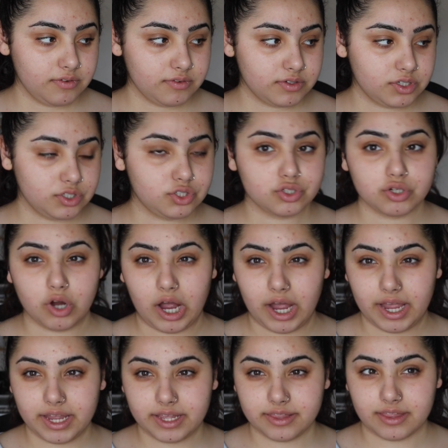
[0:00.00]
to
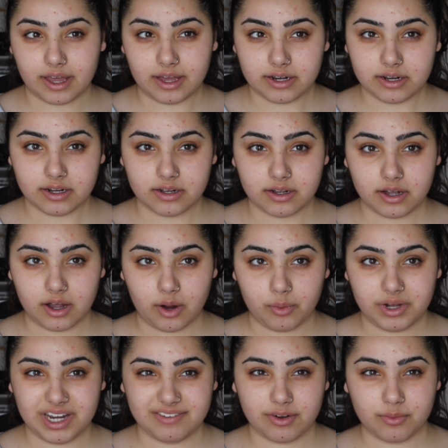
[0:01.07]
try that I would
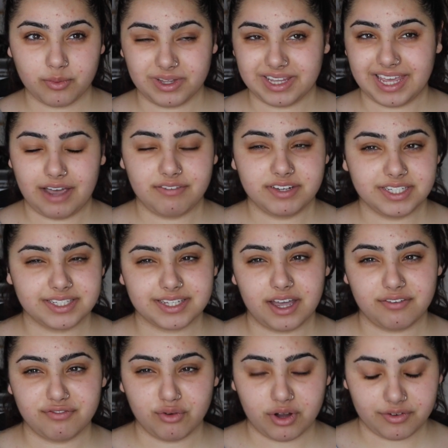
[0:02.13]
never really have a
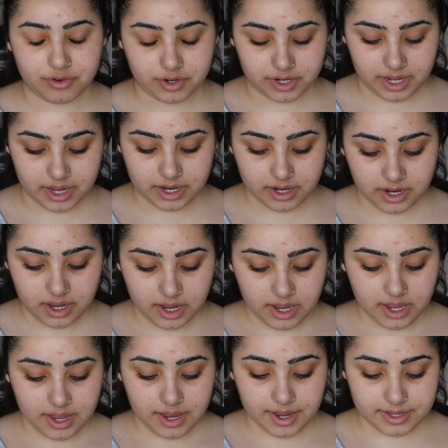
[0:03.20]
discount for ever again,
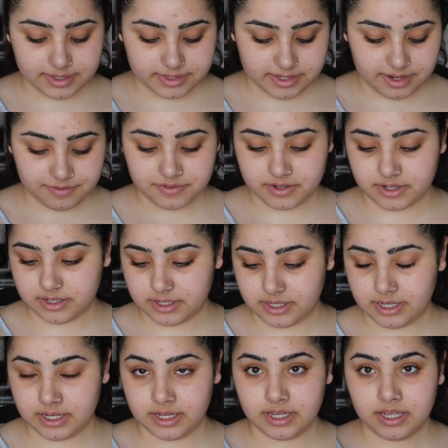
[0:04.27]
it's
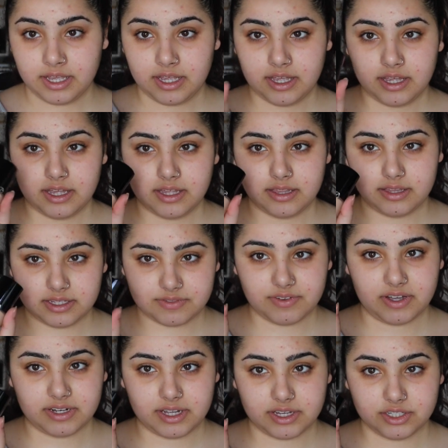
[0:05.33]
definitely this
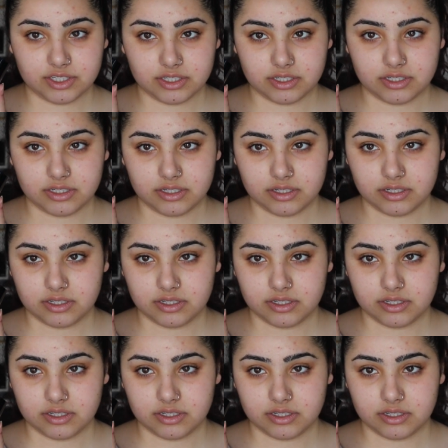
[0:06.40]
foundation.